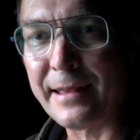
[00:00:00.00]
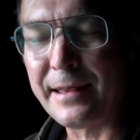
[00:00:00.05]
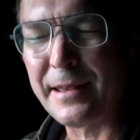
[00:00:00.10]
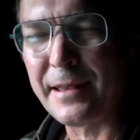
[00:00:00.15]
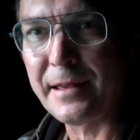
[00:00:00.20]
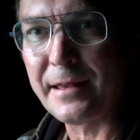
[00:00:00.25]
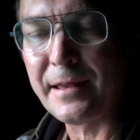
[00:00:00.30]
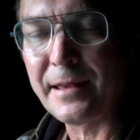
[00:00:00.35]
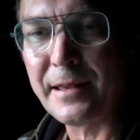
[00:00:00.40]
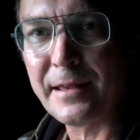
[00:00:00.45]

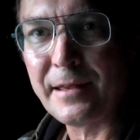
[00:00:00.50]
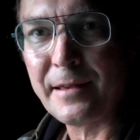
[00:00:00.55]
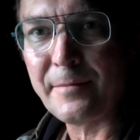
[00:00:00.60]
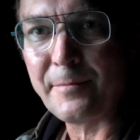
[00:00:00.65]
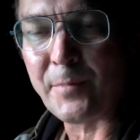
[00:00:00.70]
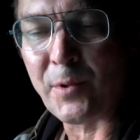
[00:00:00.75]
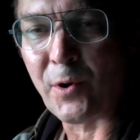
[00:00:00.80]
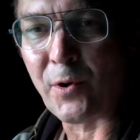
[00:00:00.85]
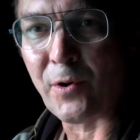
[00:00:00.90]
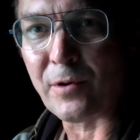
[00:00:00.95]
but
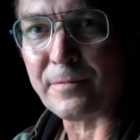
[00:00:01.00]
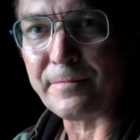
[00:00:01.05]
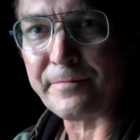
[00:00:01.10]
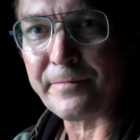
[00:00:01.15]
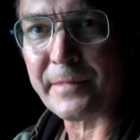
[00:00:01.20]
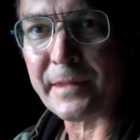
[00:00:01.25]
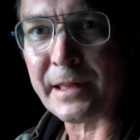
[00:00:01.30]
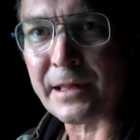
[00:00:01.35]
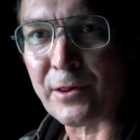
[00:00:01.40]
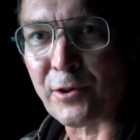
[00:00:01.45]
it looked
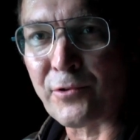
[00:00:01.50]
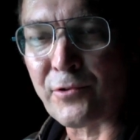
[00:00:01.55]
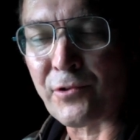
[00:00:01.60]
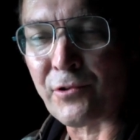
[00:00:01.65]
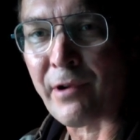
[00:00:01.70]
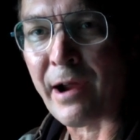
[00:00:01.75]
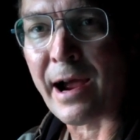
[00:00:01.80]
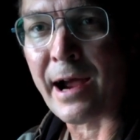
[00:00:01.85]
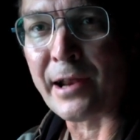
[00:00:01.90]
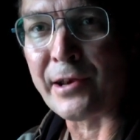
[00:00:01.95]
right
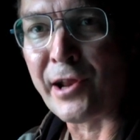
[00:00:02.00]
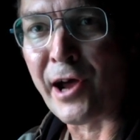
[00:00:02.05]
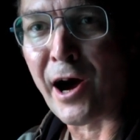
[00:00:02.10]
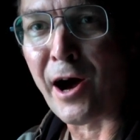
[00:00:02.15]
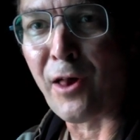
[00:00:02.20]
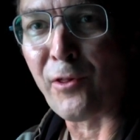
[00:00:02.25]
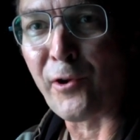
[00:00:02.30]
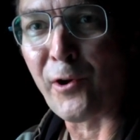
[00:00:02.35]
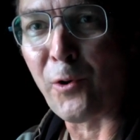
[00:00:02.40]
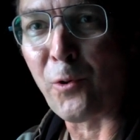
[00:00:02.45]
gnarly old
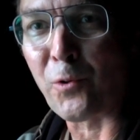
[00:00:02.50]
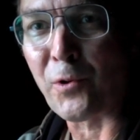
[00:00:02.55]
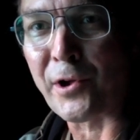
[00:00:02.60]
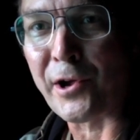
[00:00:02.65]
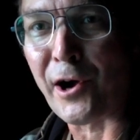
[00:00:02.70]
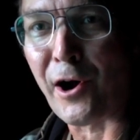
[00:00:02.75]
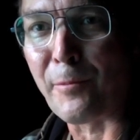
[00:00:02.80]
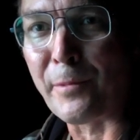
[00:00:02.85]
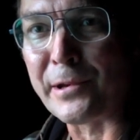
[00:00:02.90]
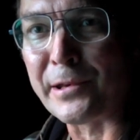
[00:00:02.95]
common,
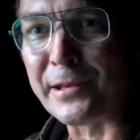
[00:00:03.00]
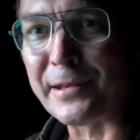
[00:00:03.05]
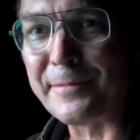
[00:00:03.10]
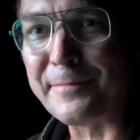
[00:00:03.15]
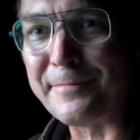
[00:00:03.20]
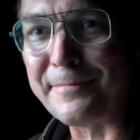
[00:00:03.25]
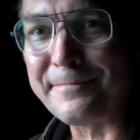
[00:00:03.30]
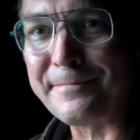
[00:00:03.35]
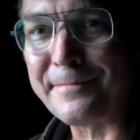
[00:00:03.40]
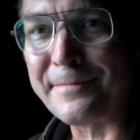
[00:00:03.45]
the one
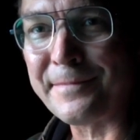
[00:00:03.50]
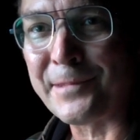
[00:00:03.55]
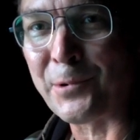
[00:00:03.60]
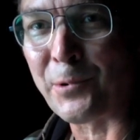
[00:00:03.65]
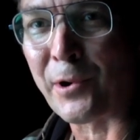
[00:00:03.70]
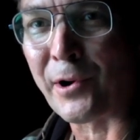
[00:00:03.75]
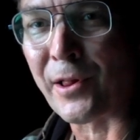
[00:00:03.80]
I lost.